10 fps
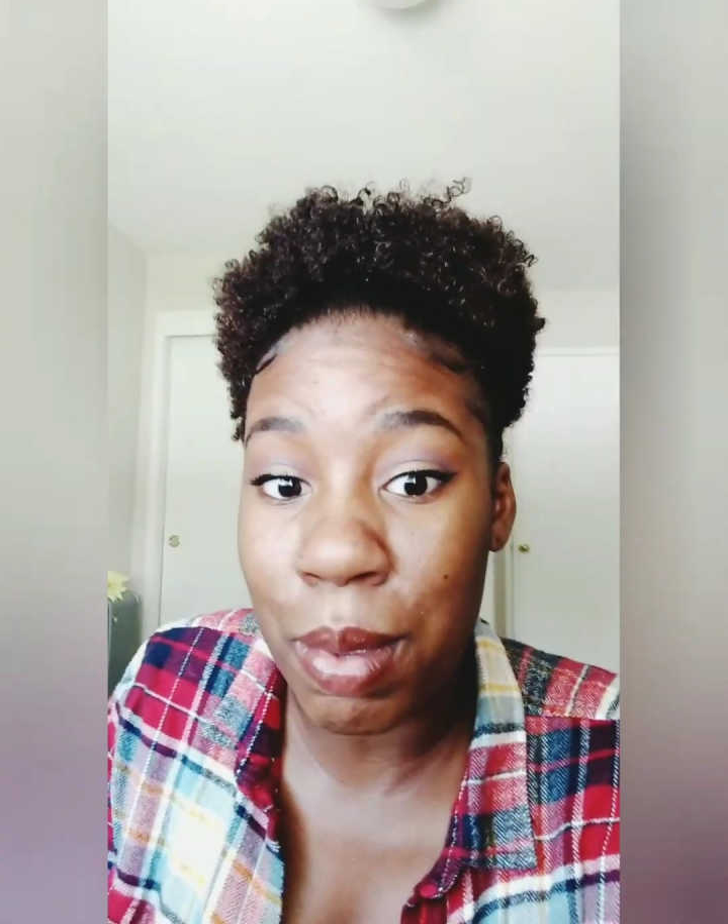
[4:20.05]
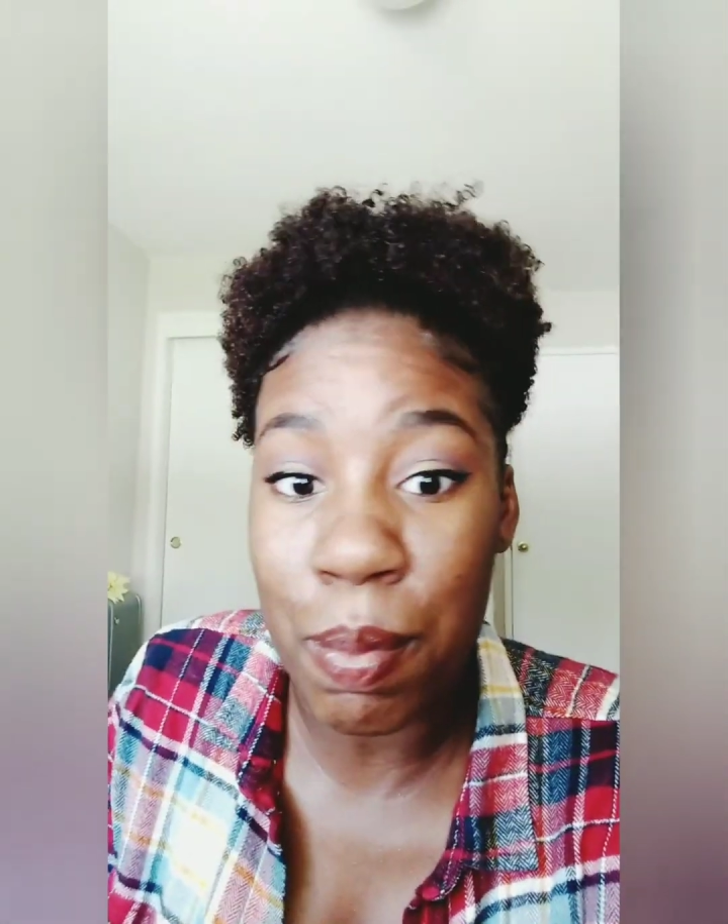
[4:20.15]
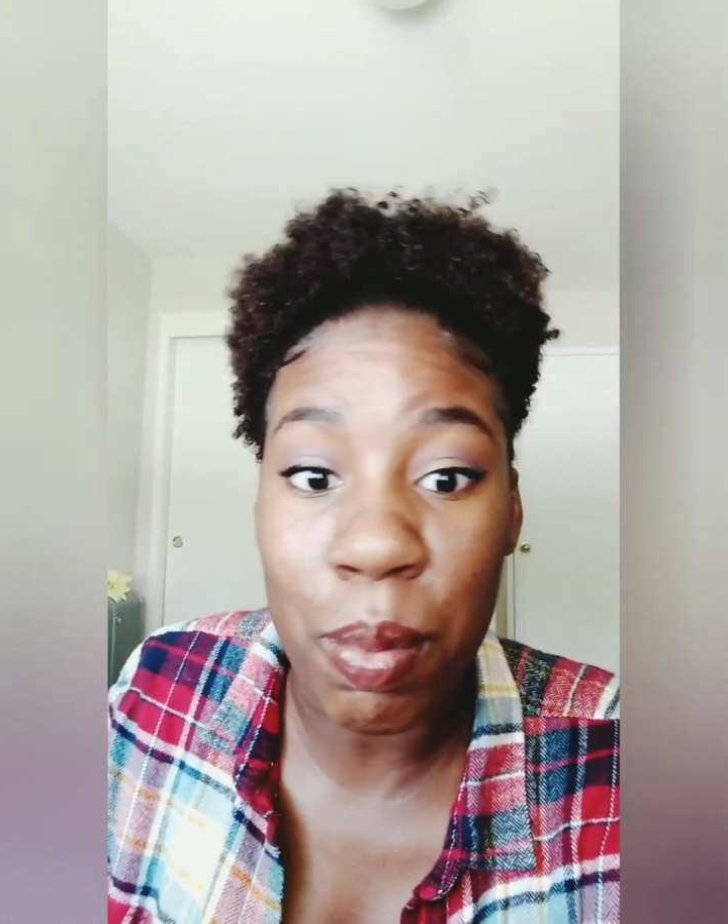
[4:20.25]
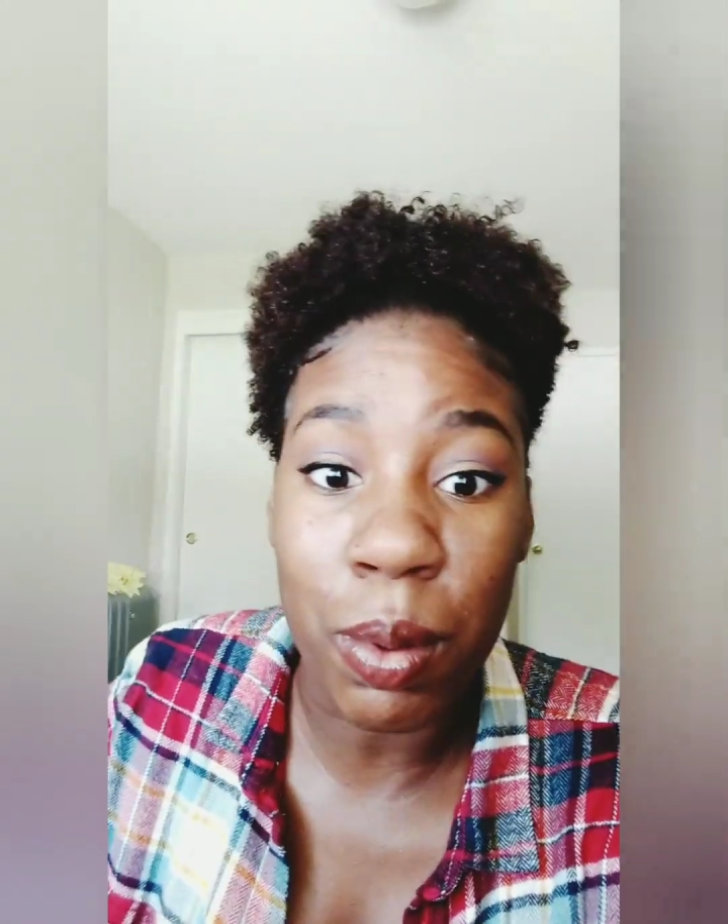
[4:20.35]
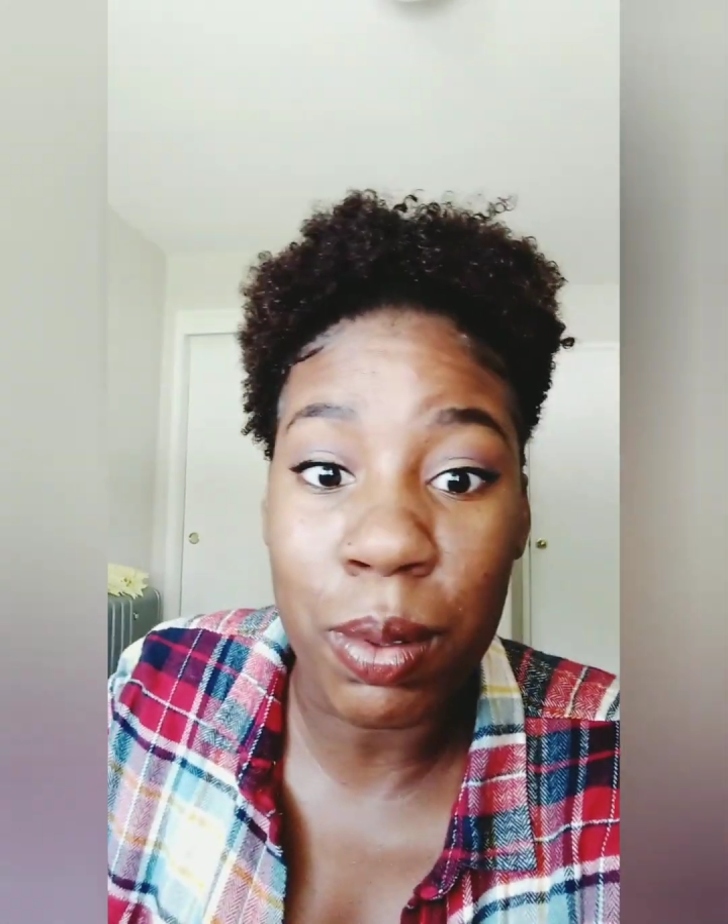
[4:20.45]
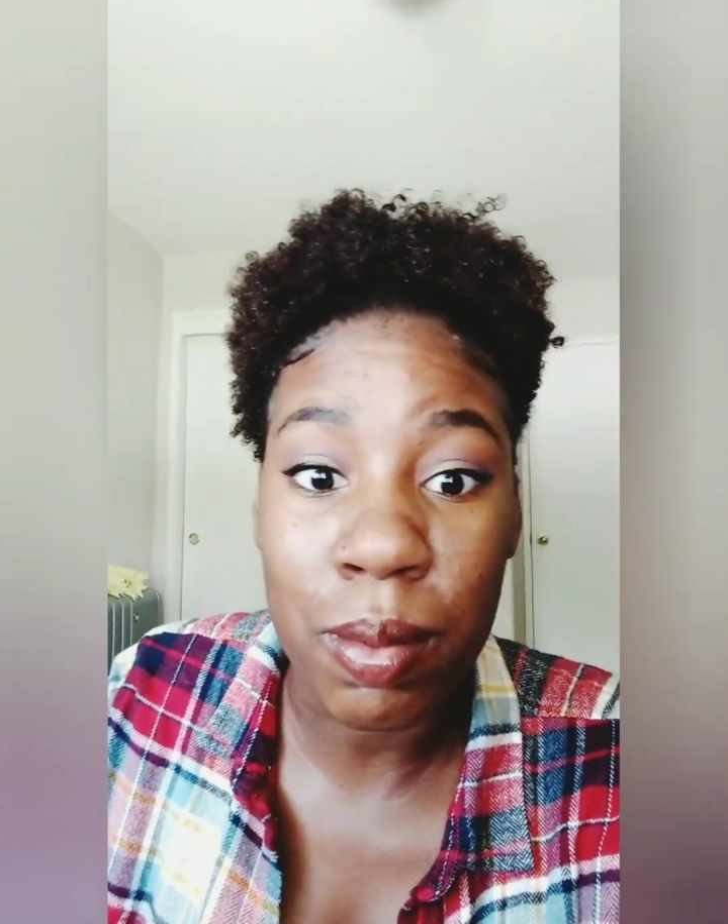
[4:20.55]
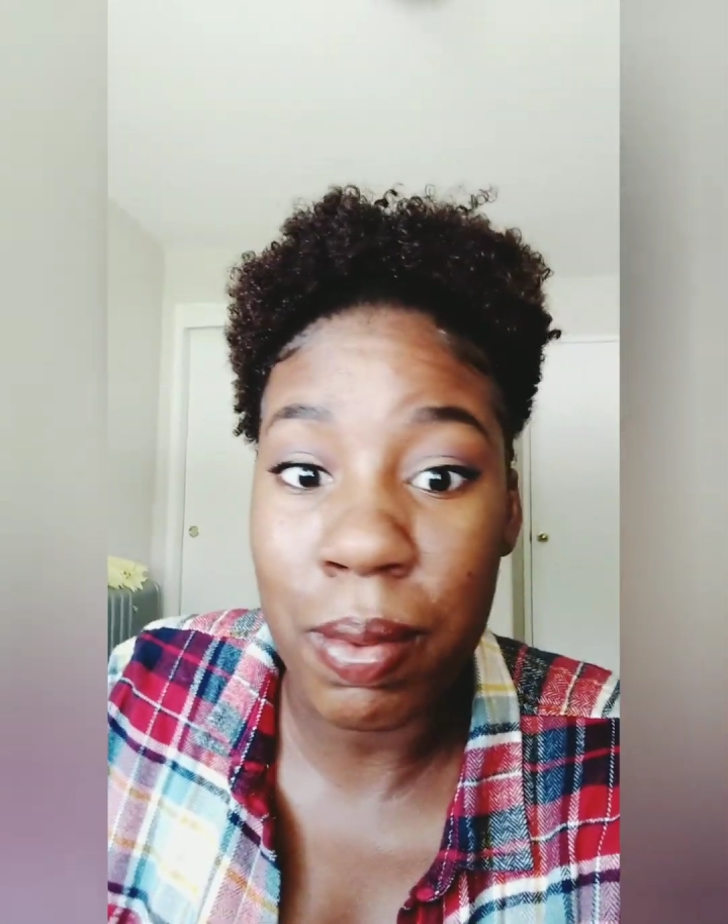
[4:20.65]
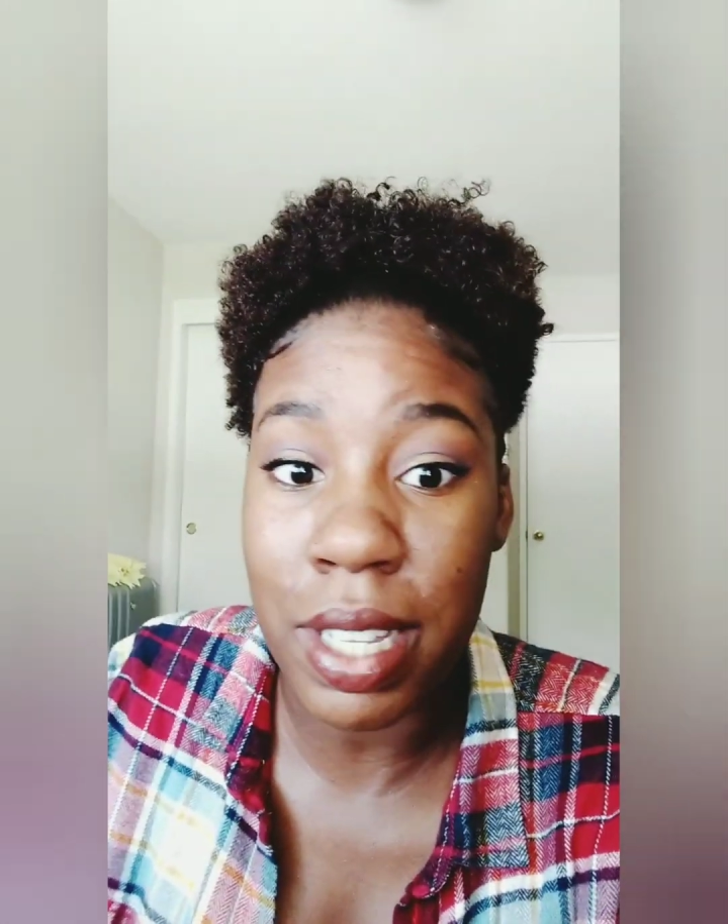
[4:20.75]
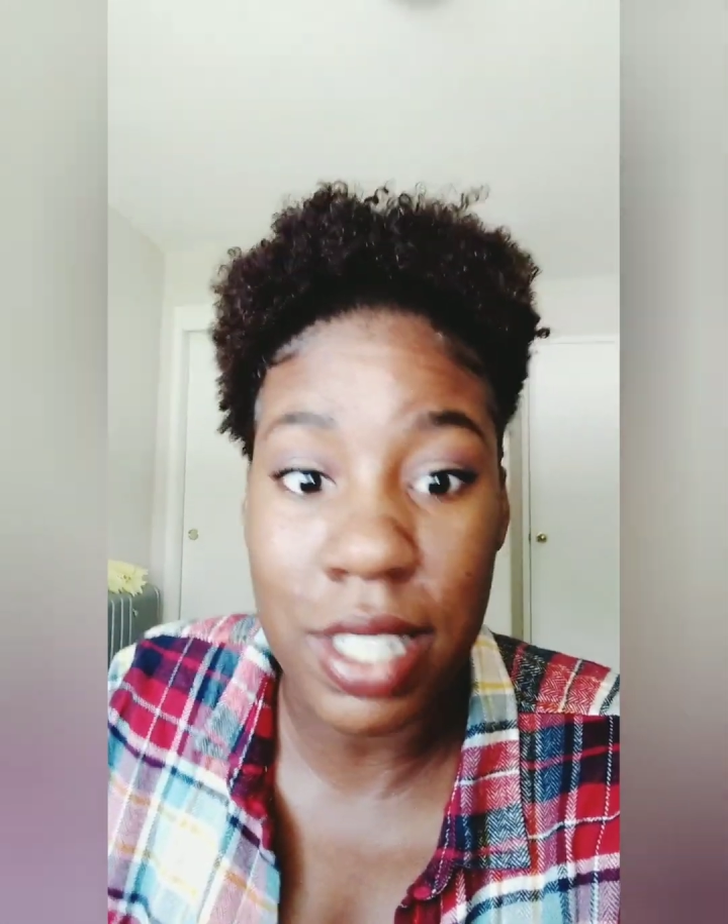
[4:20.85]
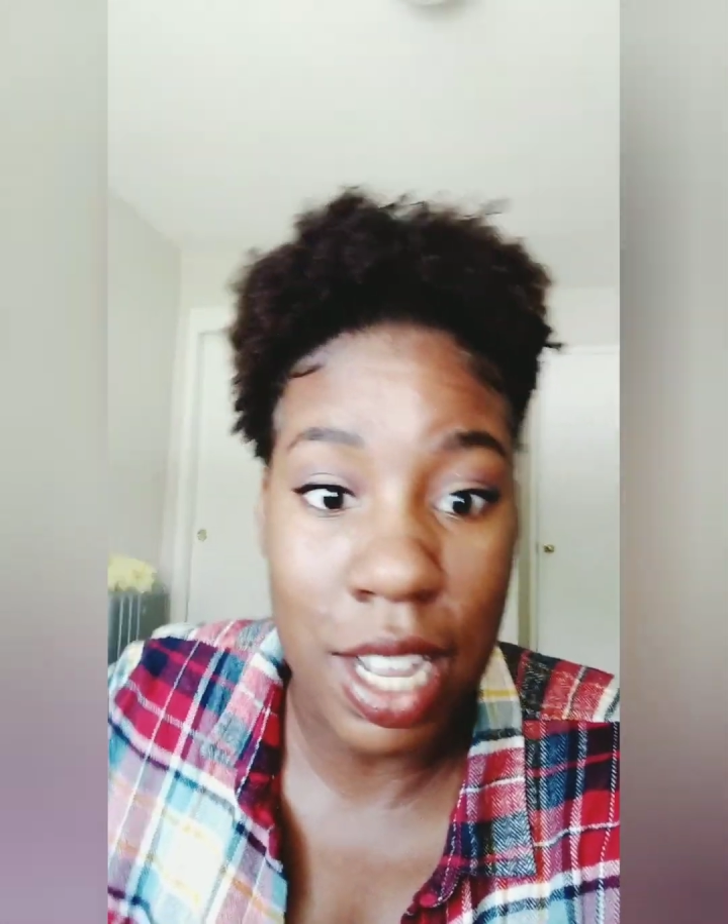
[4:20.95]
people,
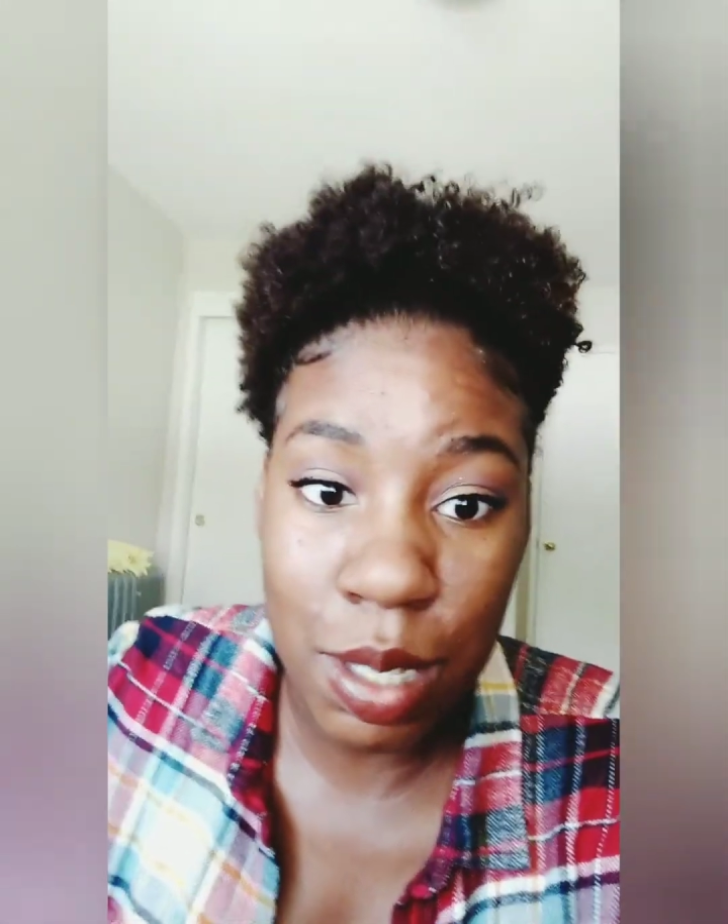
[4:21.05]
because